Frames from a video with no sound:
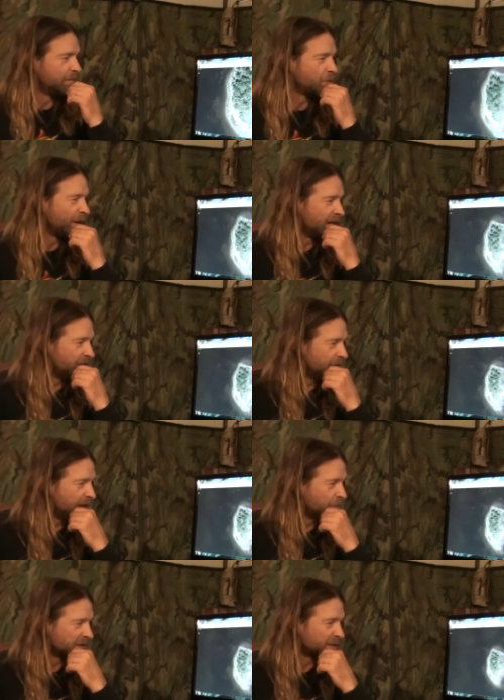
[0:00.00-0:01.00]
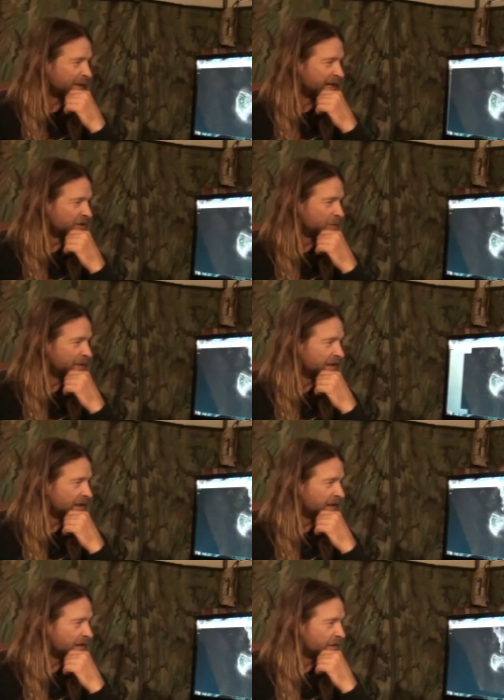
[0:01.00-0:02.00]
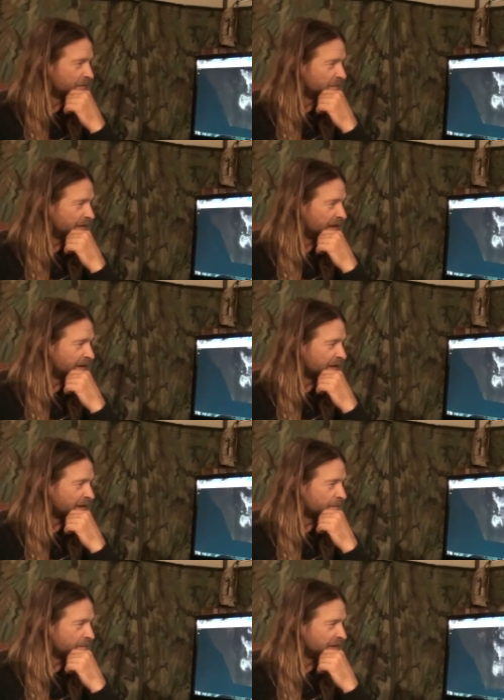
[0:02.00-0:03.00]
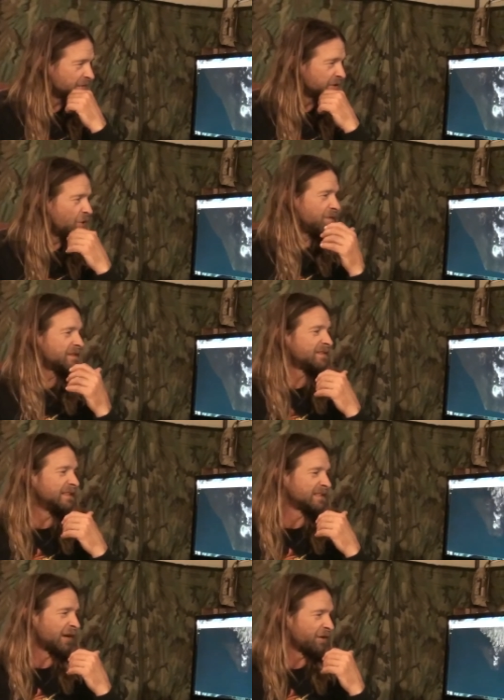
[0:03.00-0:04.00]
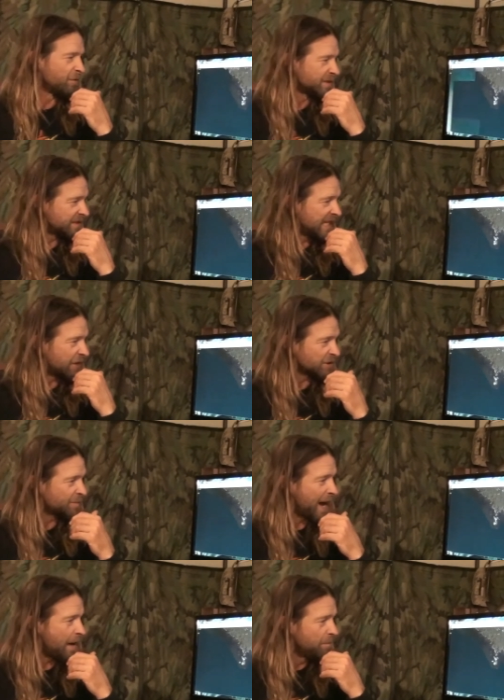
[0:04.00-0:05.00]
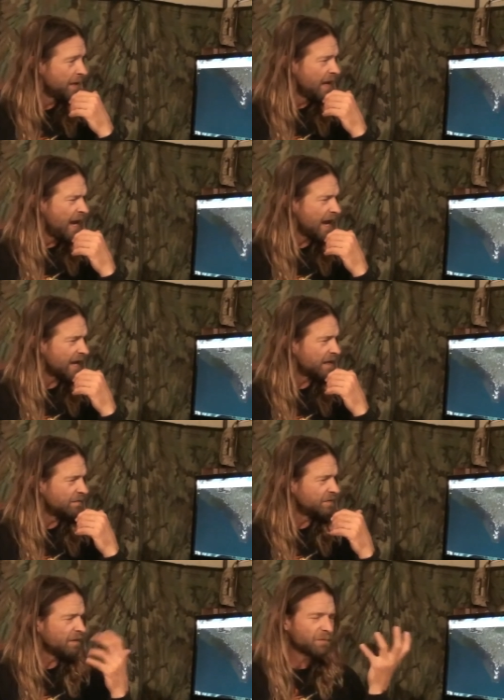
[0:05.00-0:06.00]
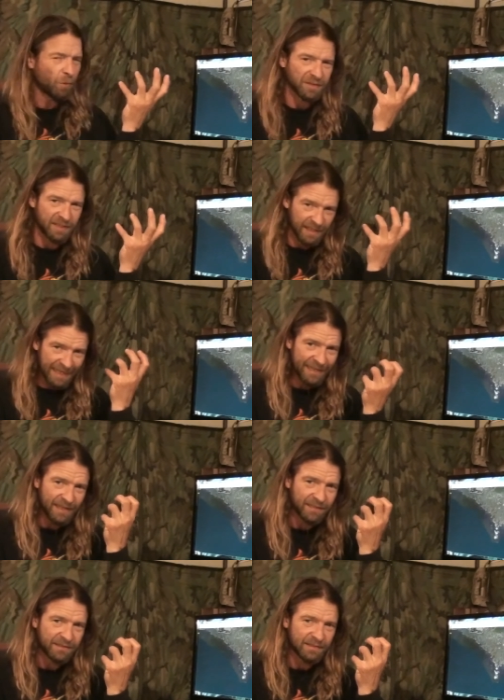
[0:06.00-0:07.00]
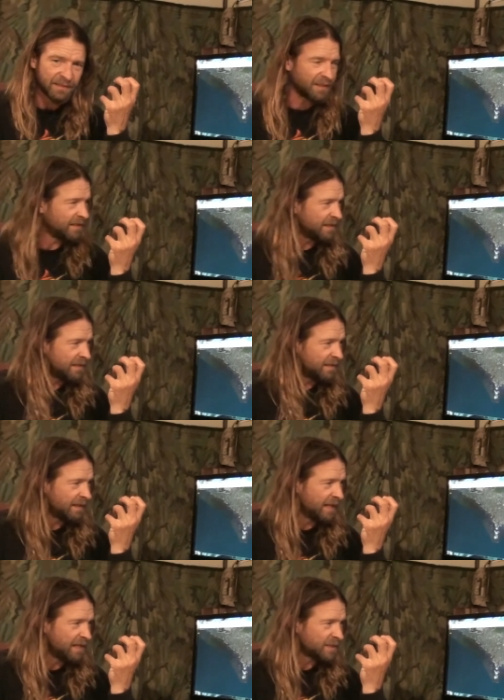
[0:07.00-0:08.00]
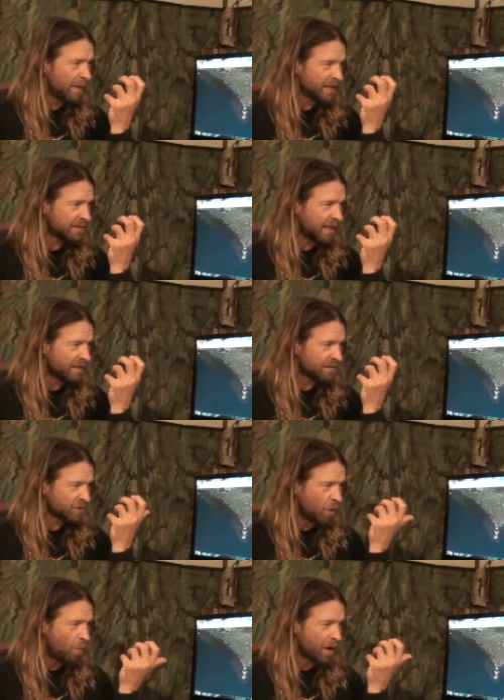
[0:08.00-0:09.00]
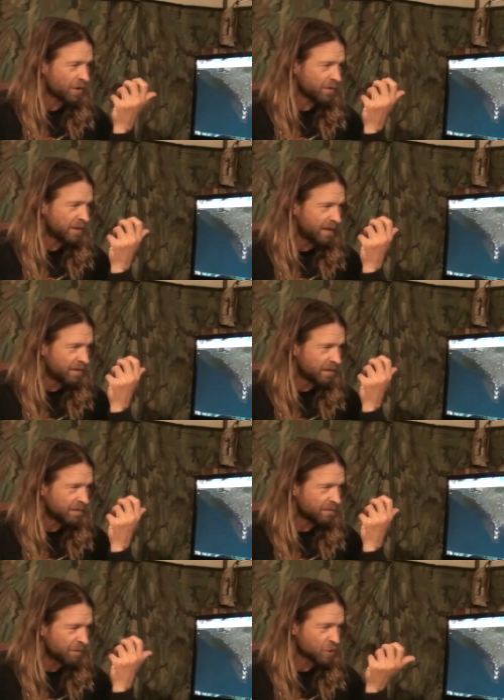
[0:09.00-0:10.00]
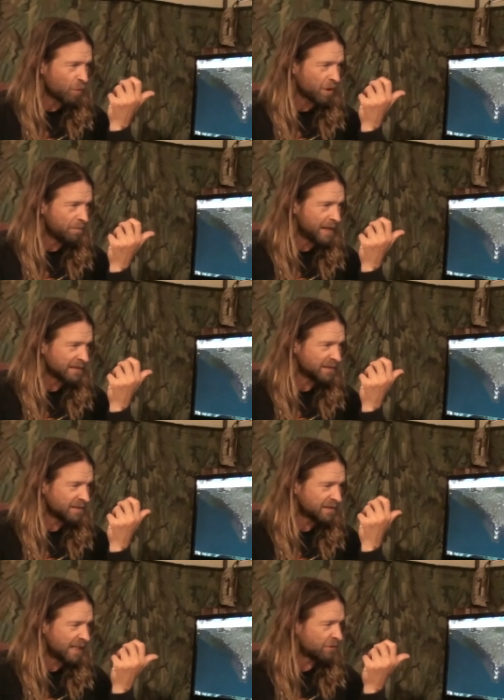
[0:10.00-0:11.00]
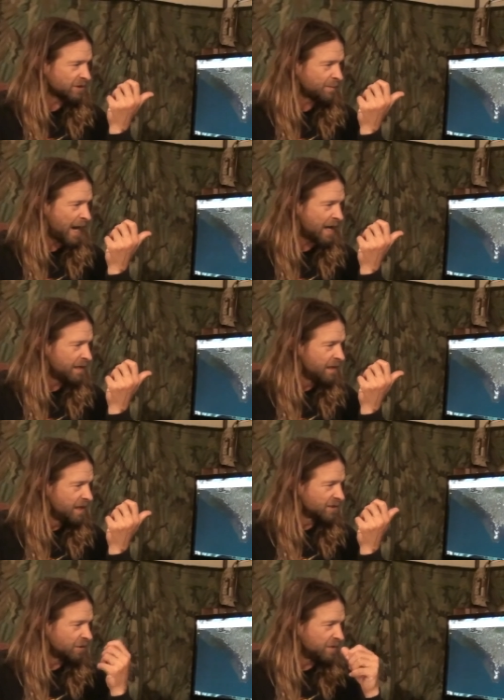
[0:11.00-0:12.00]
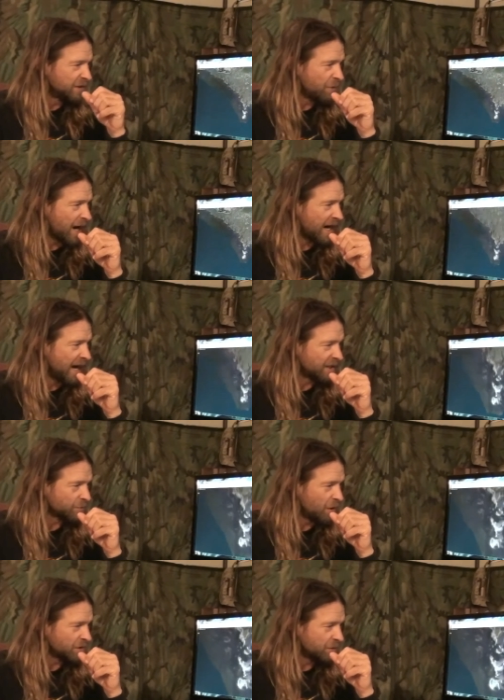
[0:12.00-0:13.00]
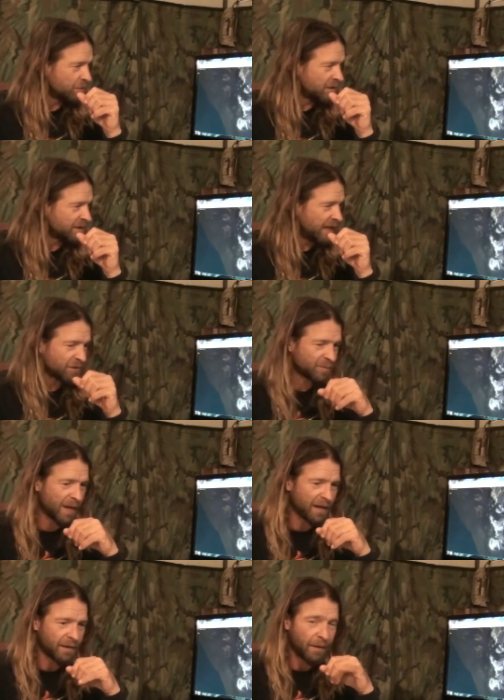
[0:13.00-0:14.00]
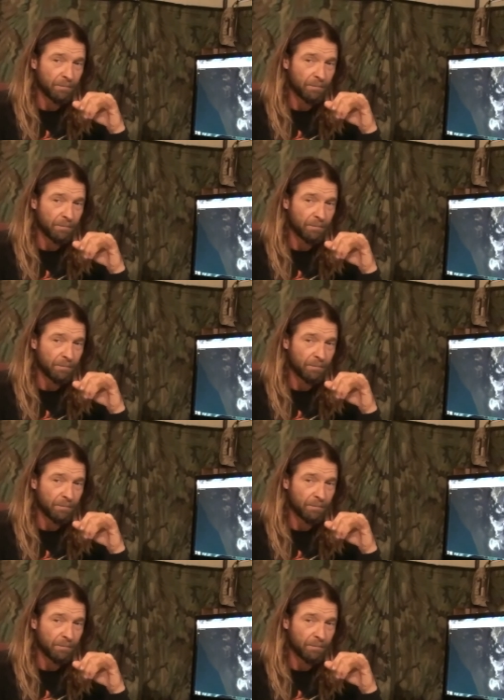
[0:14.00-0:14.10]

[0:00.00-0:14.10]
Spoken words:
the way he was explaining to me, he was this area was a sacred spot, and of course to the Indians, any spot that the saltwater and the freshwater mix is a sacred spot. So these Rock Islands were also a sacred spot.